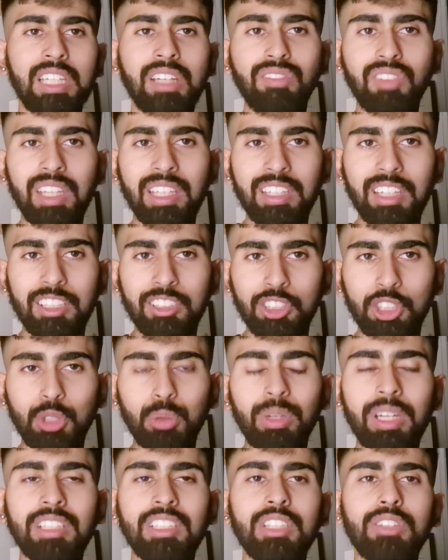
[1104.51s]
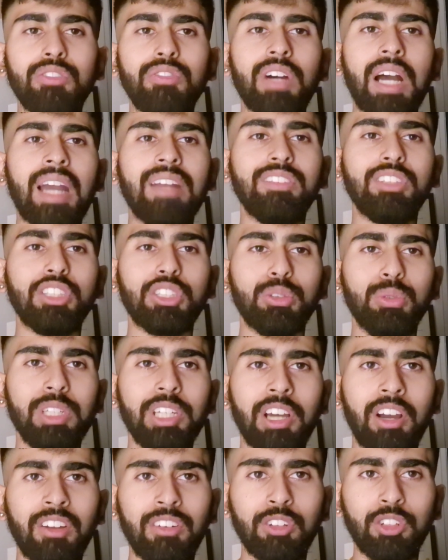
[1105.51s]
If they get 285 to
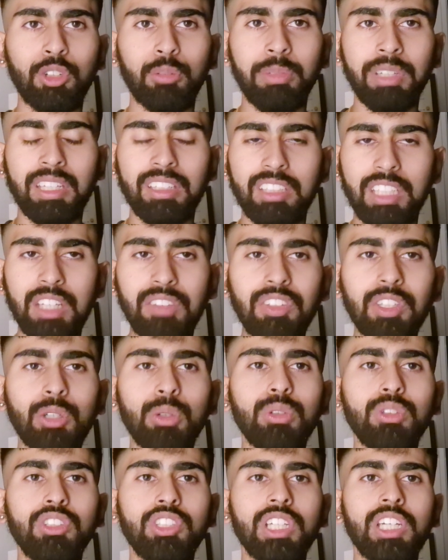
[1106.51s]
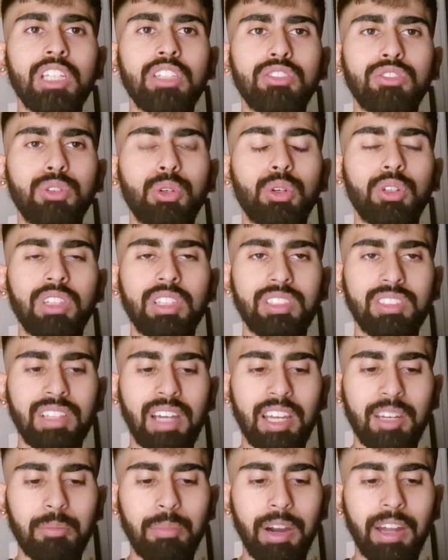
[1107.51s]
300, it'll be a difficult chase for the
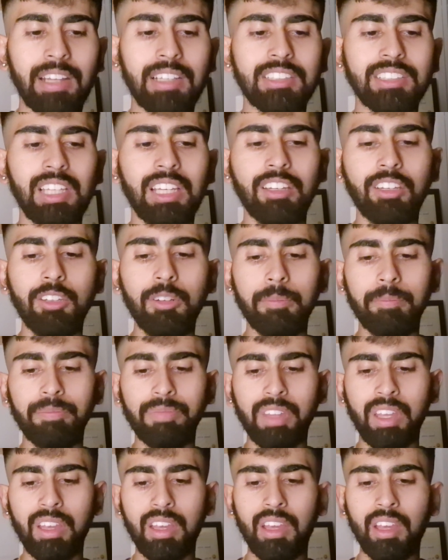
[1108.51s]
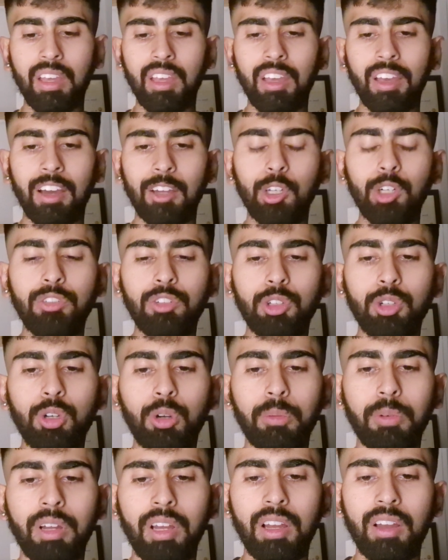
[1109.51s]
side batting second. And
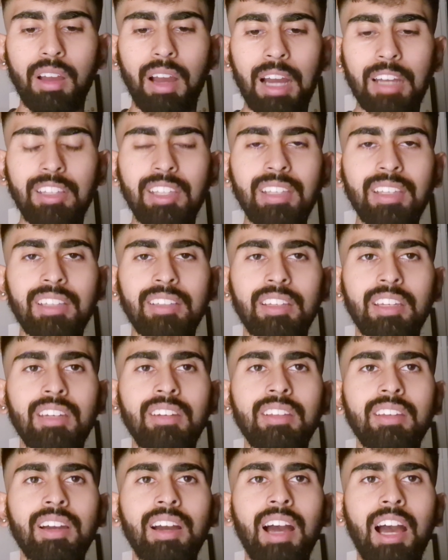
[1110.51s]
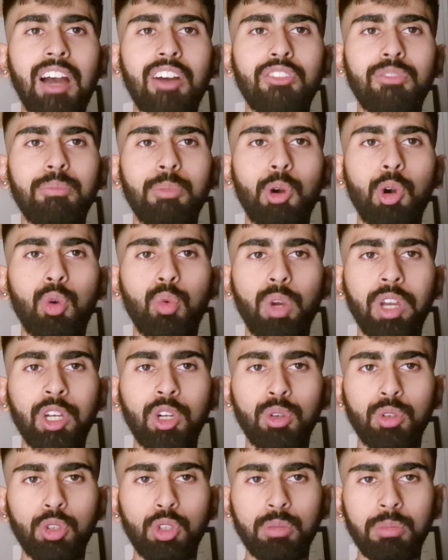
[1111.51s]
overall, I think India have more wiggle
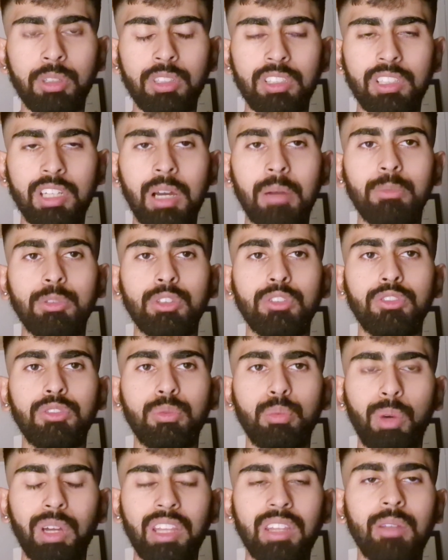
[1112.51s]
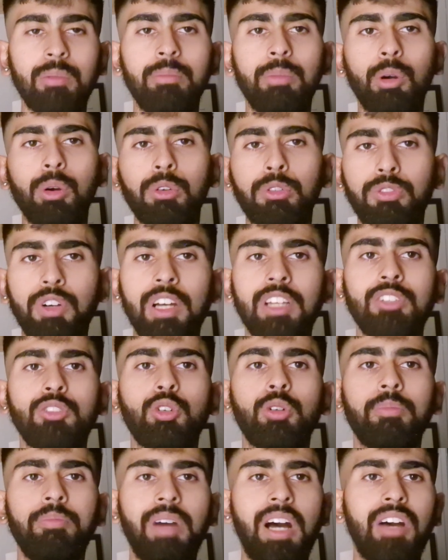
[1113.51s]
room in terms of whether they bowl first
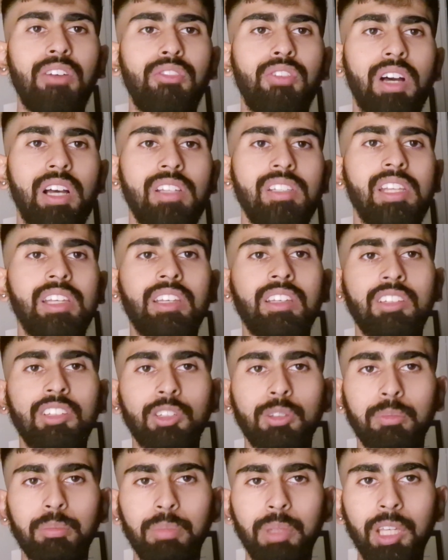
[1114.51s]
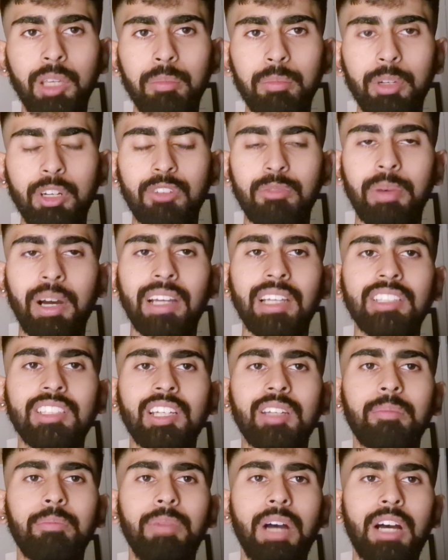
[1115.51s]
or bat first, they can compete. But if
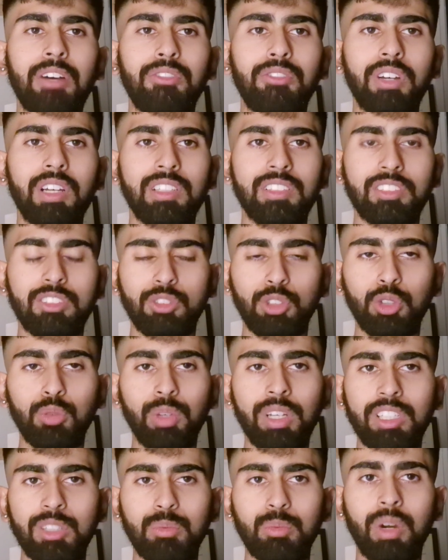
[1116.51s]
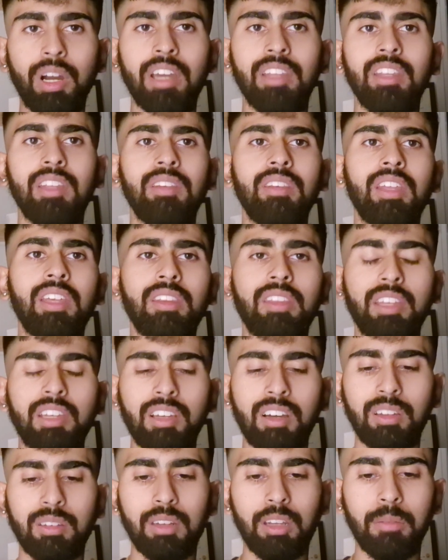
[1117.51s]
Pakistan bat first, there's no reason why they
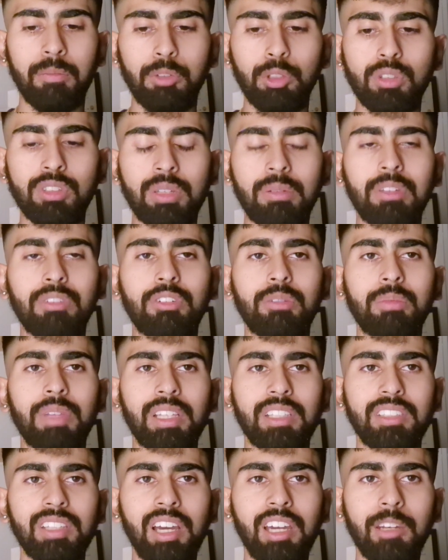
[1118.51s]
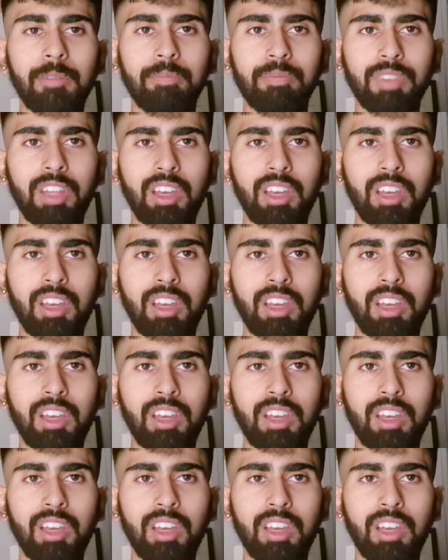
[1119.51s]
can't do something from their side.